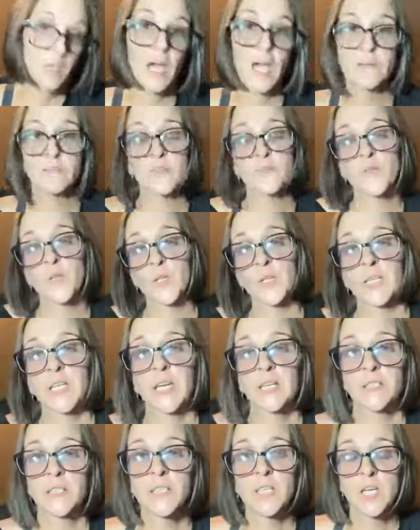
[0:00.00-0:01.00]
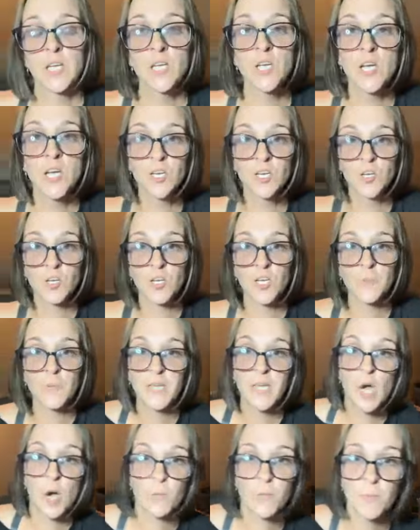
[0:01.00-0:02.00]
I have a feeling, Anthony, you're going to
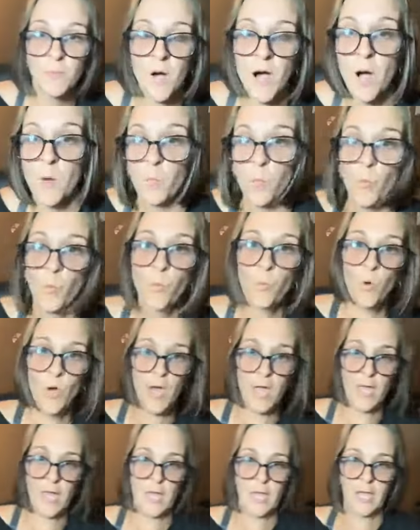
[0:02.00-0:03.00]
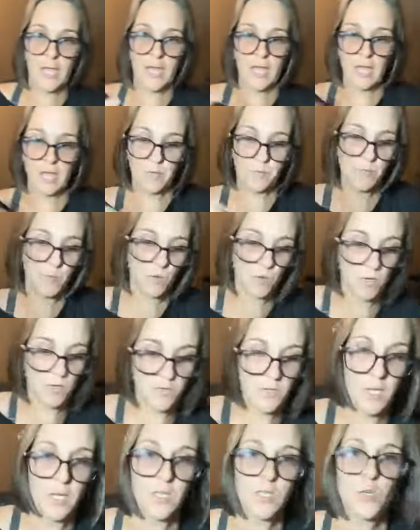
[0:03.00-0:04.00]
be helping mom way
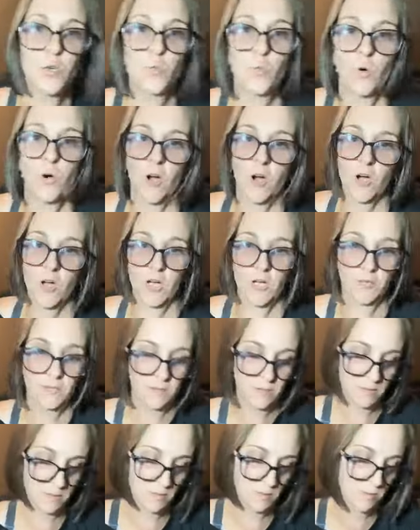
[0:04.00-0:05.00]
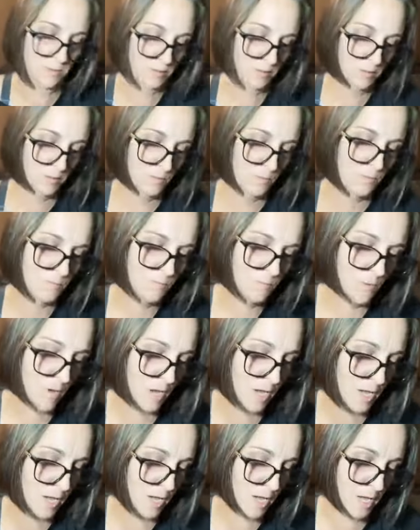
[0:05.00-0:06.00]
more than you want.
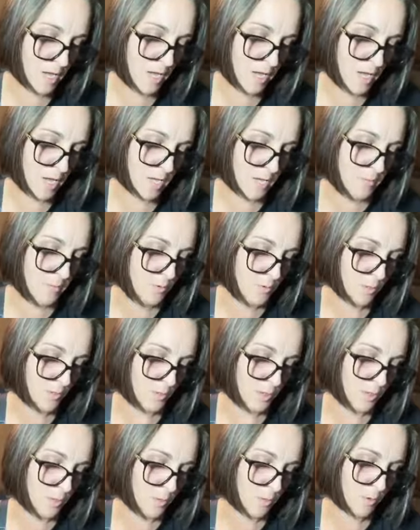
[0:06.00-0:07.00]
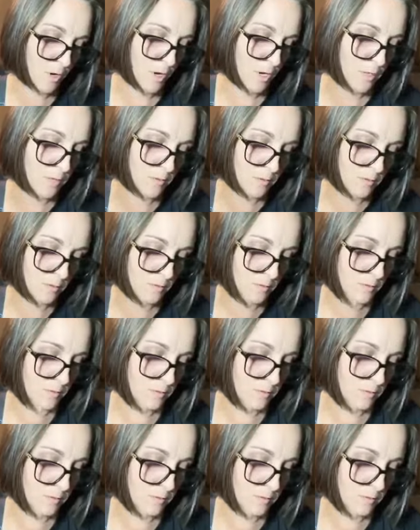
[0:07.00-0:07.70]
Way more than you want.